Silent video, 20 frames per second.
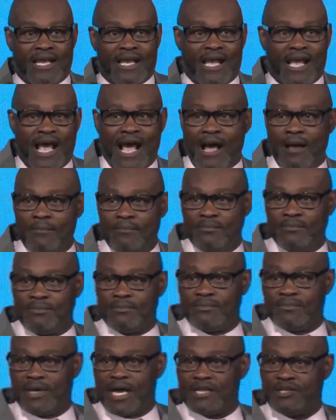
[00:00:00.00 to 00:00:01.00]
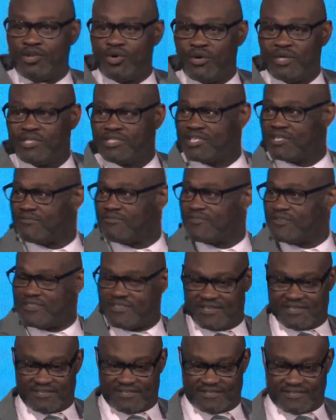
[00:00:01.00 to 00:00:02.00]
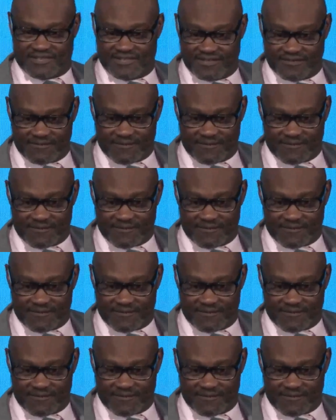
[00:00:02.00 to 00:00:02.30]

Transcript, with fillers: I'm anointed for this.